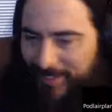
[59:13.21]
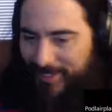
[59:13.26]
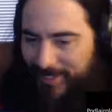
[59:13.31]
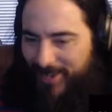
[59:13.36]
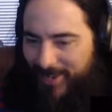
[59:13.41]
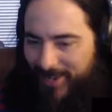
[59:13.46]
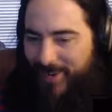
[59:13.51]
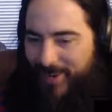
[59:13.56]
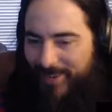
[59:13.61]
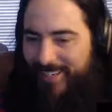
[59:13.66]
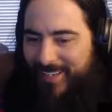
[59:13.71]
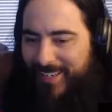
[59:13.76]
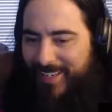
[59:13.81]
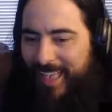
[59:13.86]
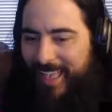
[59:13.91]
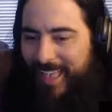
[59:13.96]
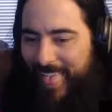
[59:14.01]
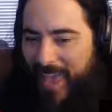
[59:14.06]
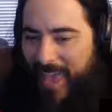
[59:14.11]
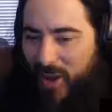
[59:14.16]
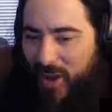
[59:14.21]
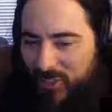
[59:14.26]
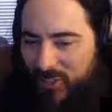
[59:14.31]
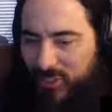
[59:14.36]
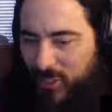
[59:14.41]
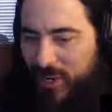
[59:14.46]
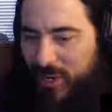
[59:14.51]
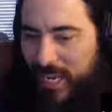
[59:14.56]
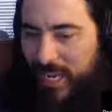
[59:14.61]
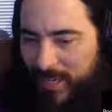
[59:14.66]
You know what I mean? And
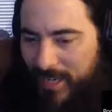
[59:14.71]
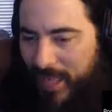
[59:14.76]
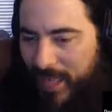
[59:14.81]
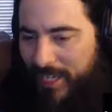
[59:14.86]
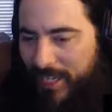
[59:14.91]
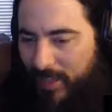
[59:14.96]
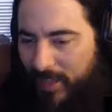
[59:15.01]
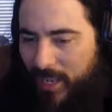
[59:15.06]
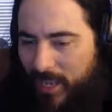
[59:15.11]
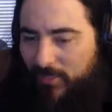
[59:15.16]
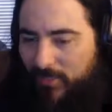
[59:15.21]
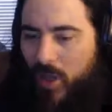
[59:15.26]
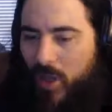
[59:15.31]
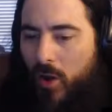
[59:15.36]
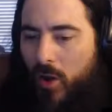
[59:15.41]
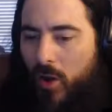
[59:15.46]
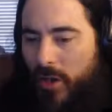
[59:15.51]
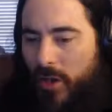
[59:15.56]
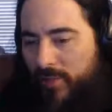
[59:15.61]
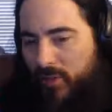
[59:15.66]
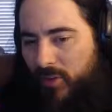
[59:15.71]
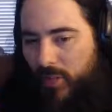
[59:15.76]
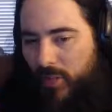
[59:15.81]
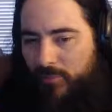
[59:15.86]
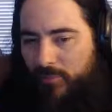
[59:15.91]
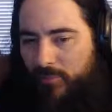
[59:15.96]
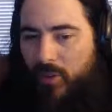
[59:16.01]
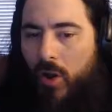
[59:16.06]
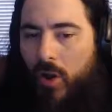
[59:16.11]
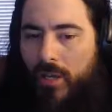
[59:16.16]
also kind of like a blogger, if you're
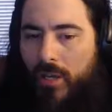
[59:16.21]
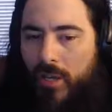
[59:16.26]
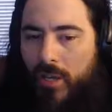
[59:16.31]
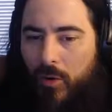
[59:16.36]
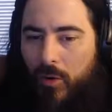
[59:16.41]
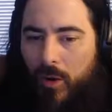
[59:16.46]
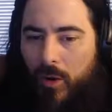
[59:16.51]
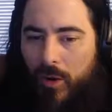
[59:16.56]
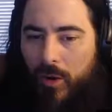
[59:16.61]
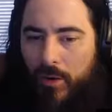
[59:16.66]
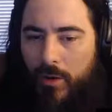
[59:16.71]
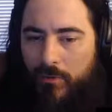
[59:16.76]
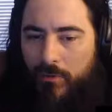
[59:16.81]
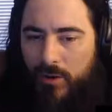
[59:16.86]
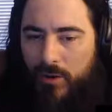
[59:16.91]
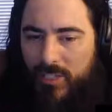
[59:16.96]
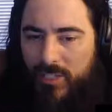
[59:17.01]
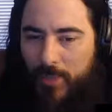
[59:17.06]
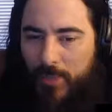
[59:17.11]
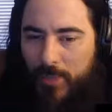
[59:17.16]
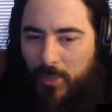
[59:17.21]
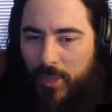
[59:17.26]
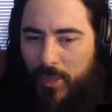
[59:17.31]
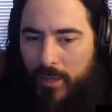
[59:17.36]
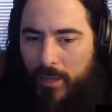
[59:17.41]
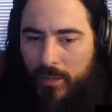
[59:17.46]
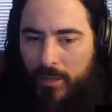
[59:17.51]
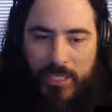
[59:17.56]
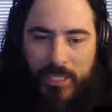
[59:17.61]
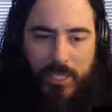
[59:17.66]
like blogging, or, for example, like
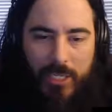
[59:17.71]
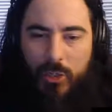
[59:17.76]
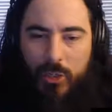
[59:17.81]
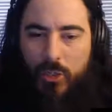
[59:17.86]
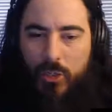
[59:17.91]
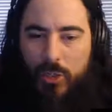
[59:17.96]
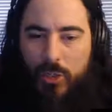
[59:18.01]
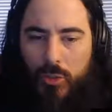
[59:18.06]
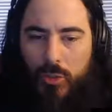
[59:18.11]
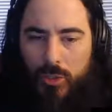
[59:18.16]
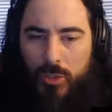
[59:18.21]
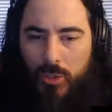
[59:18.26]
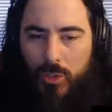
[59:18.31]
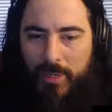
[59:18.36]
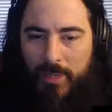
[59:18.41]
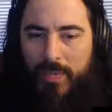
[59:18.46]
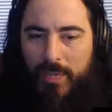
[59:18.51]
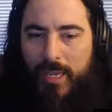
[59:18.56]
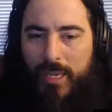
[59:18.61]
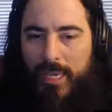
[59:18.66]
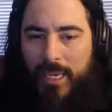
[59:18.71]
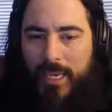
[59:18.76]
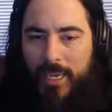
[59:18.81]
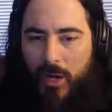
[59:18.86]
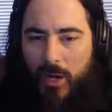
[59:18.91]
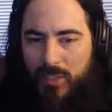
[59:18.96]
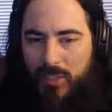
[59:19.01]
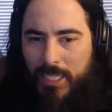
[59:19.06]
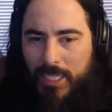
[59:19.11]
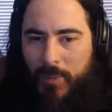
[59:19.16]
say YouTubing, it
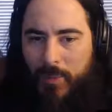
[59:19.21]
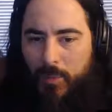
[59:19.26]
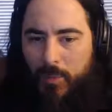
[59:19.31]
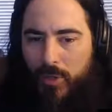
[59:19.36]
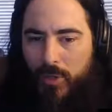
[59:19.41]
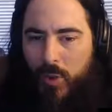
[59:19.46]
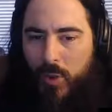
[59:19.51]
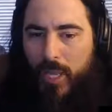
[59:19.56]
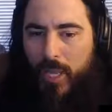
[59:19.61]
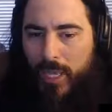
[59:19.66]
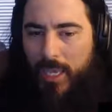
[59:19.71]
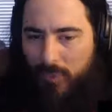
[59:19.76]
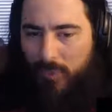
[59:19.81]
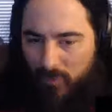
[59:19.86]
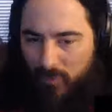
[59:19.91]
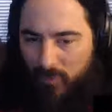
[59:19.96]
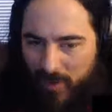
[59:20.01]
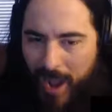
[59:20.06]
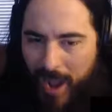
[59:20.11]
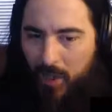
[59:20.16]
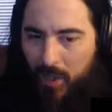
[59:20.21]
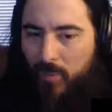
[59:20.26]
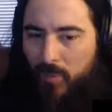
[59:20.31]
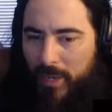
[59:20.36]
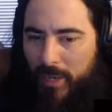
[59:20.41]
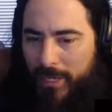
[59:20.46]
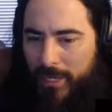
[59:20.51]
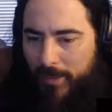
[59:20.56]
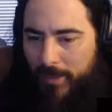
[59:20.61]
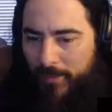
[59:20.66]
also lets people know, like, if you follow me,